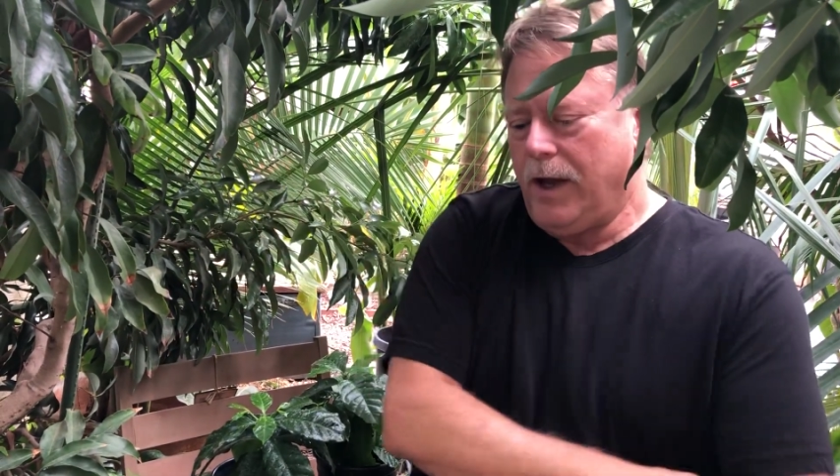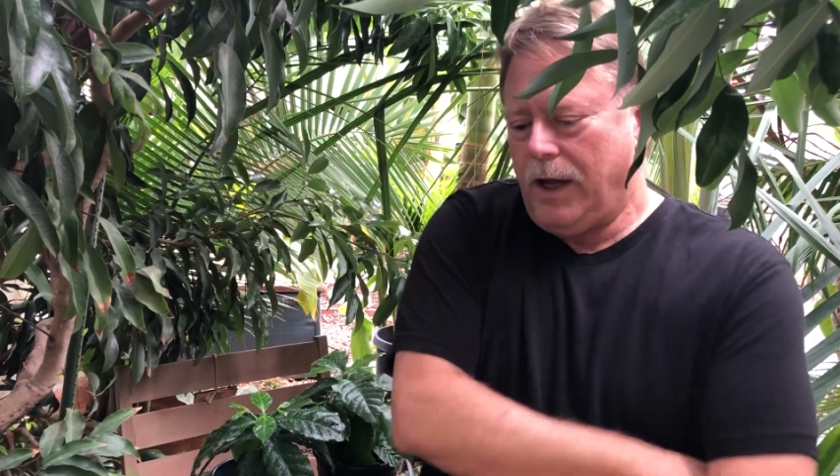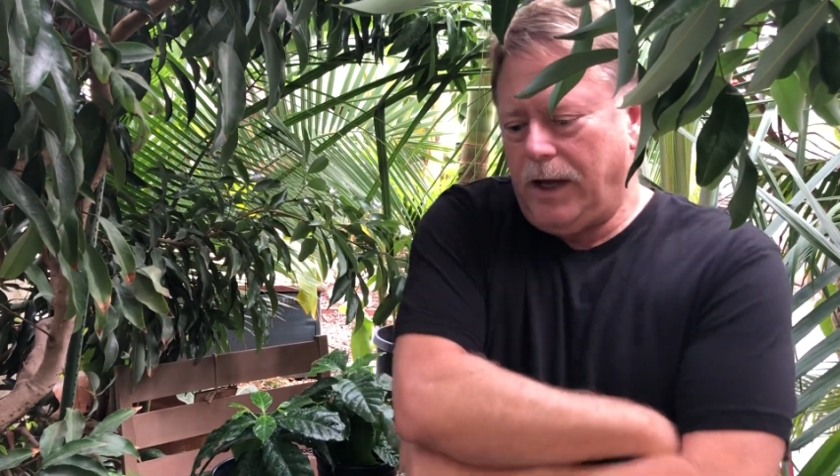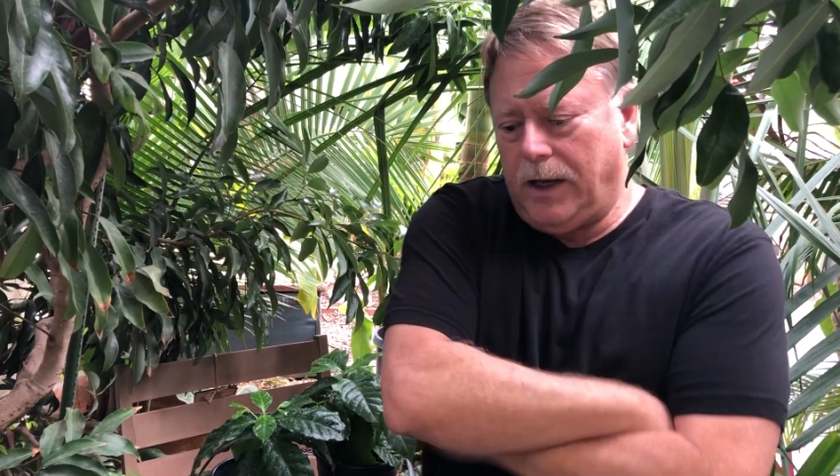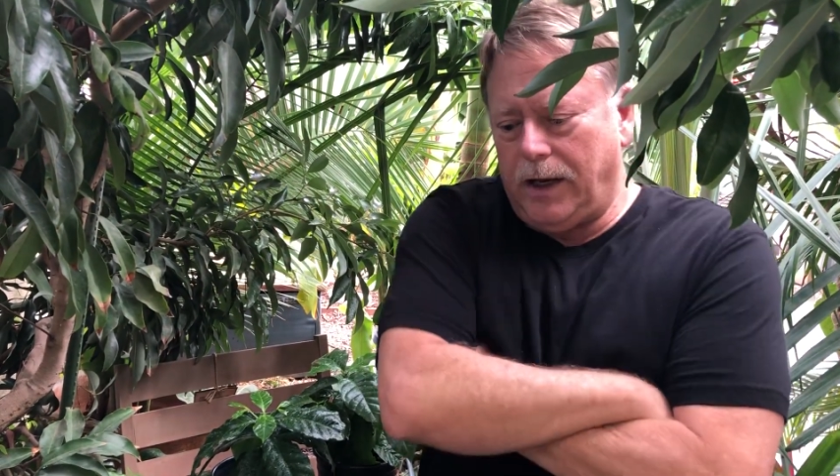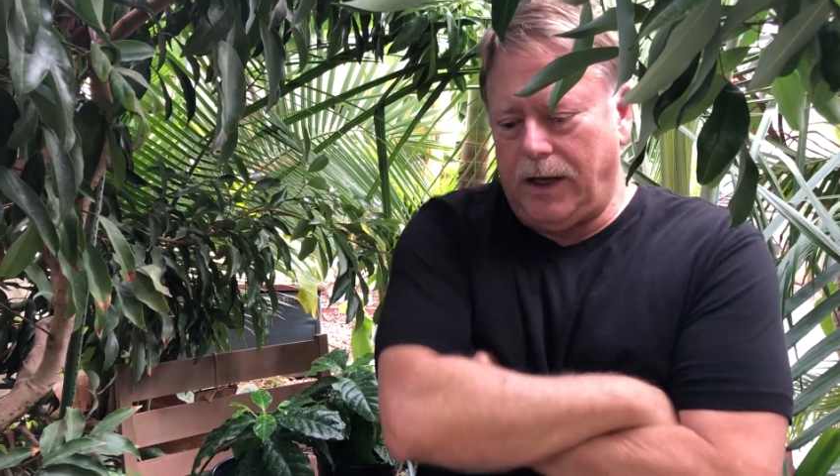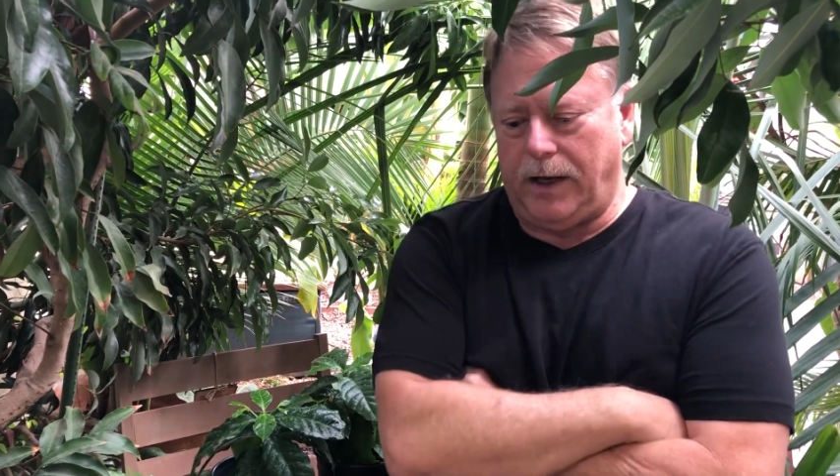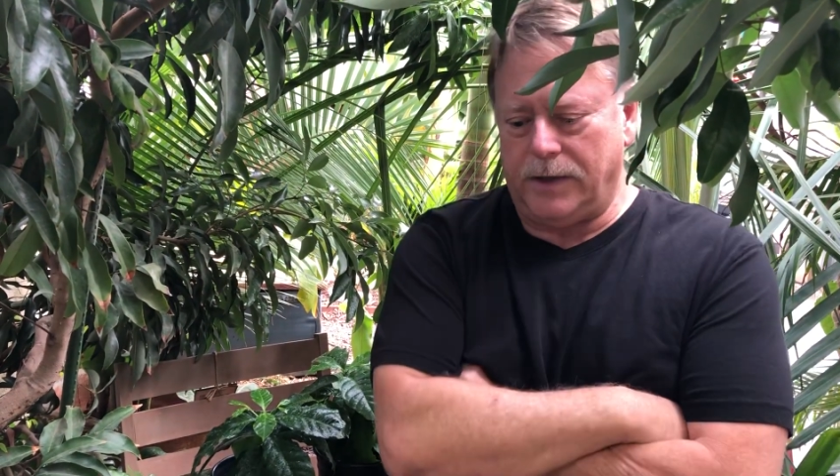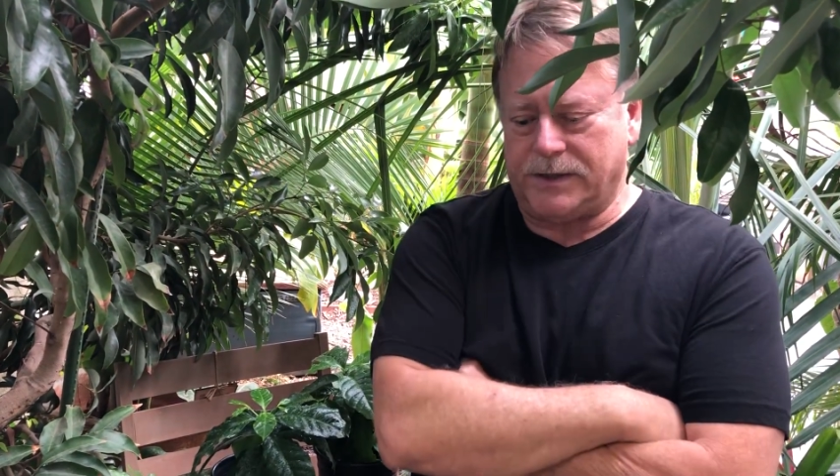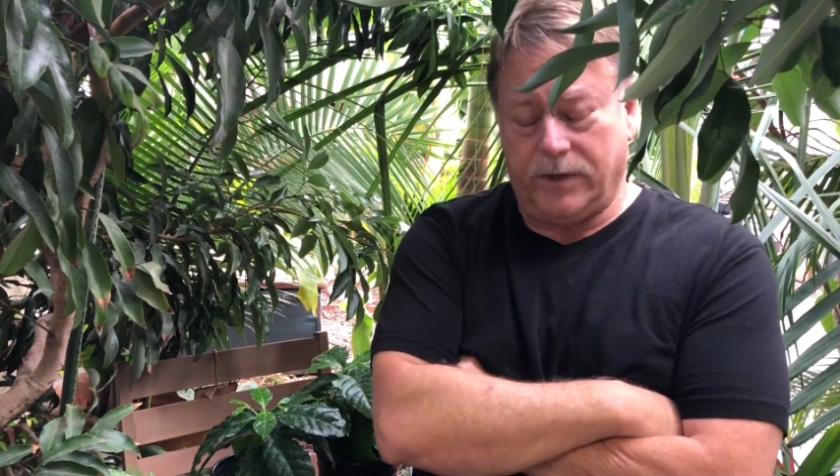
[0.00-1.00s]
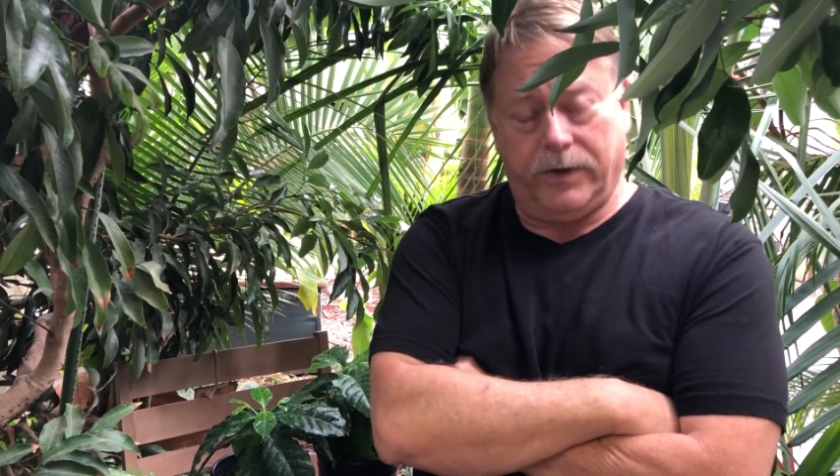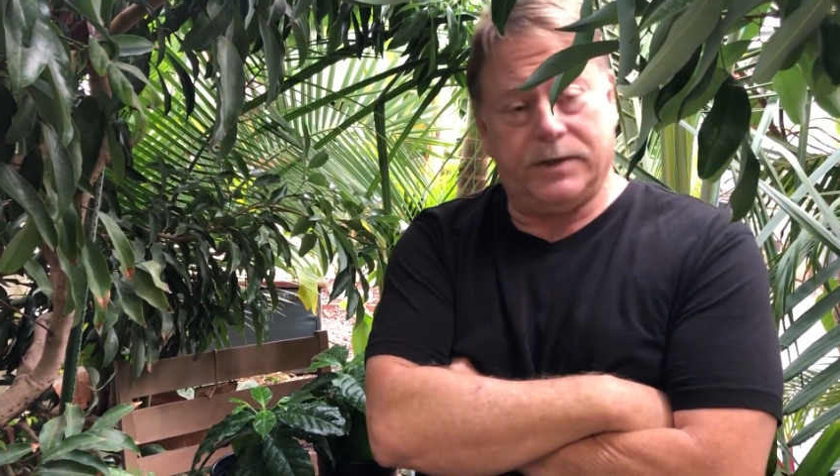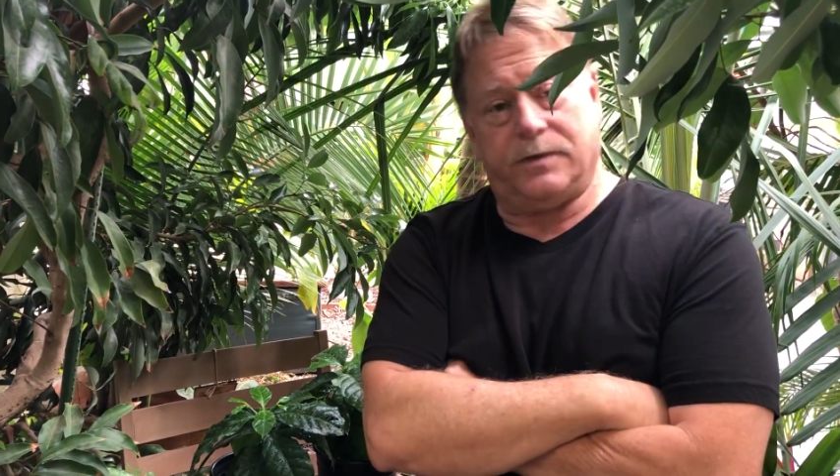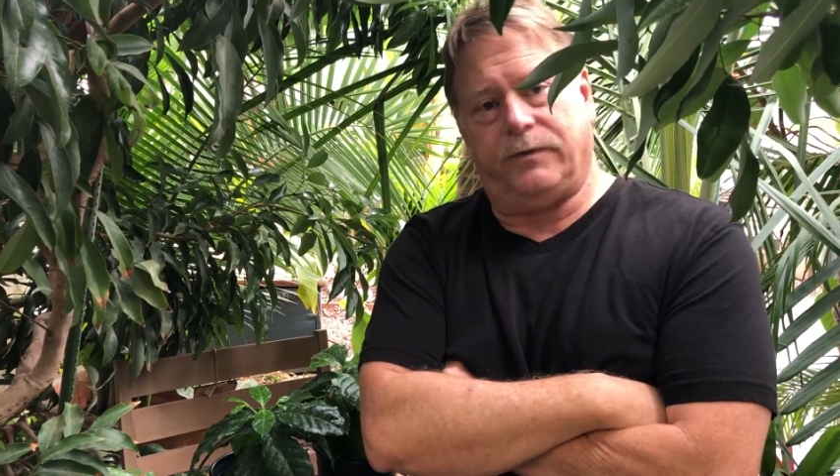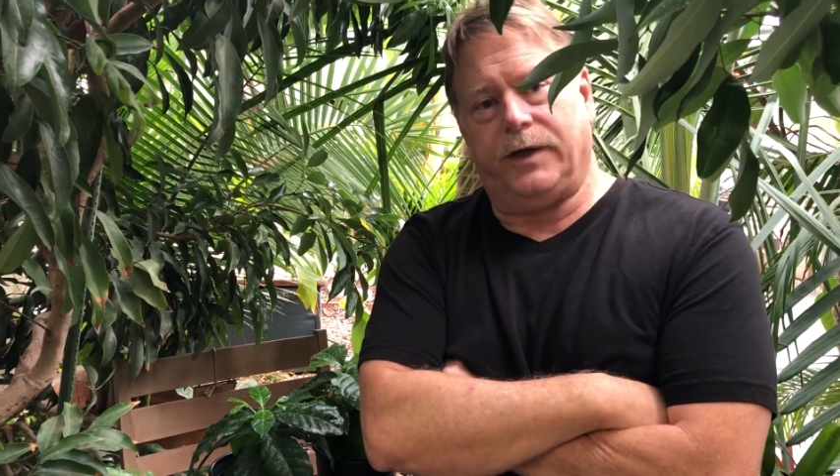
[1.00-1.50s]
in a series
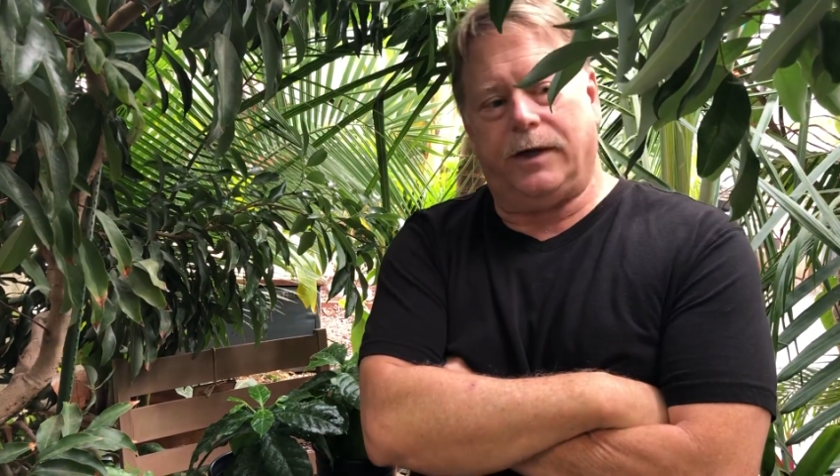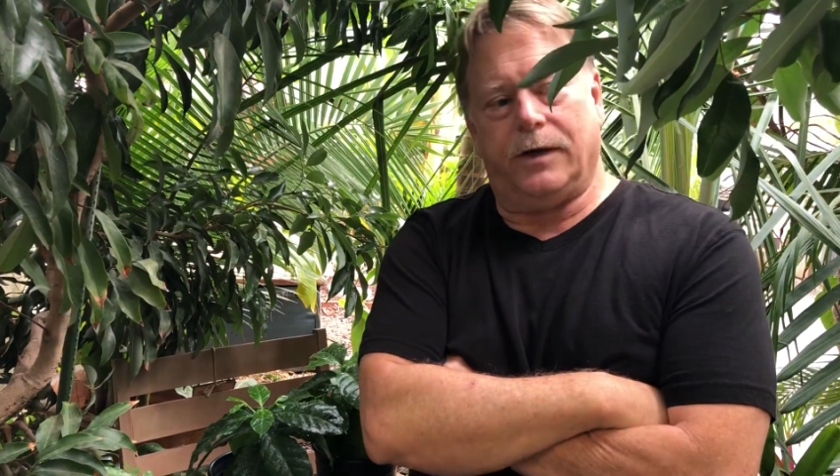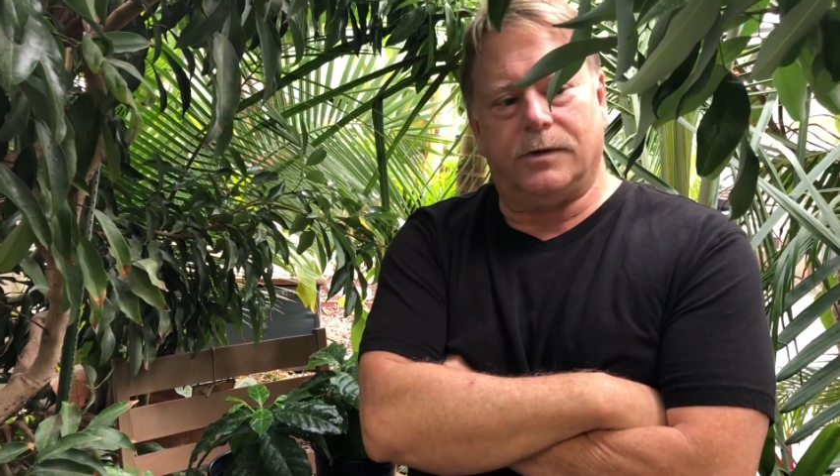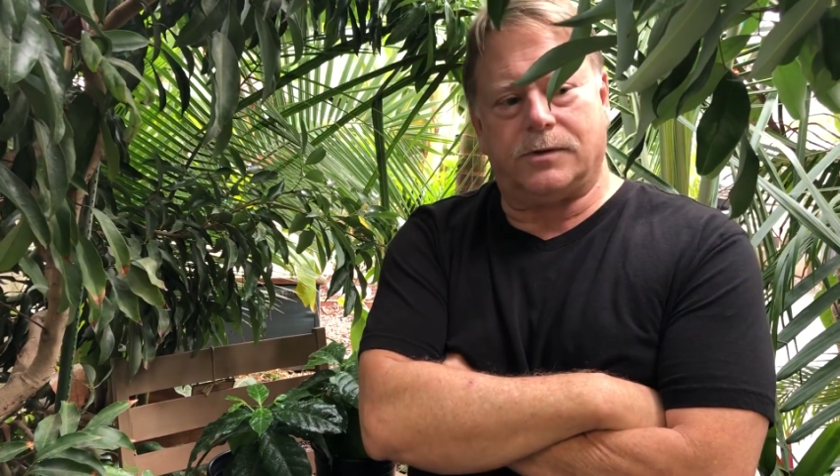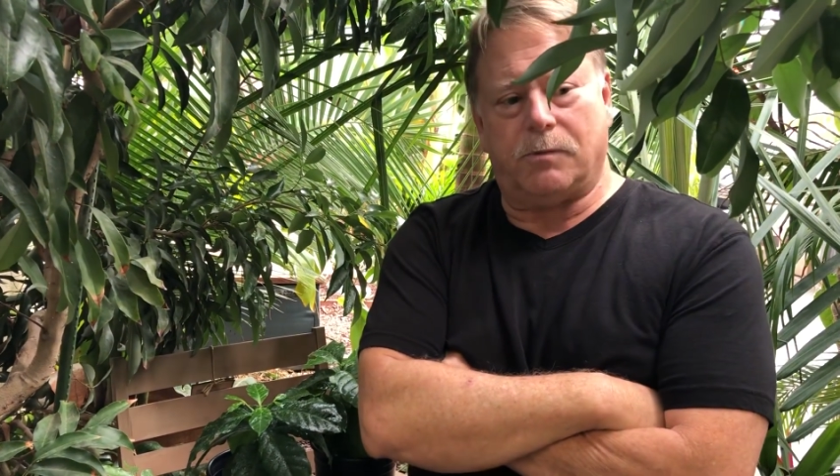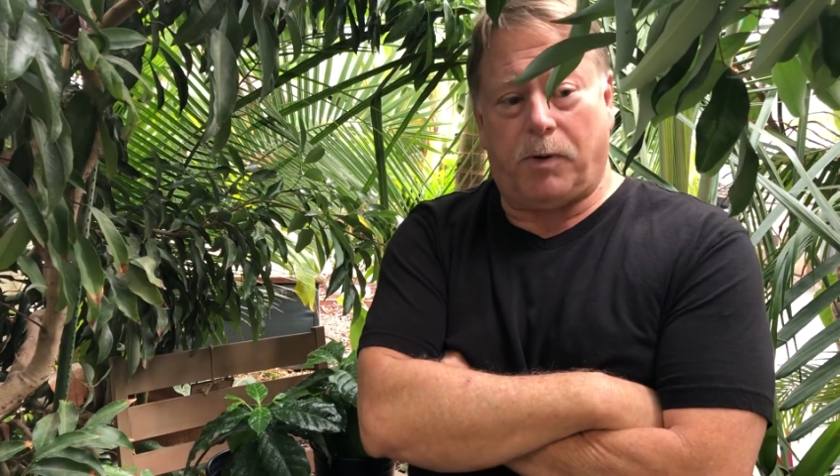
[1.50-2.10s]
of videos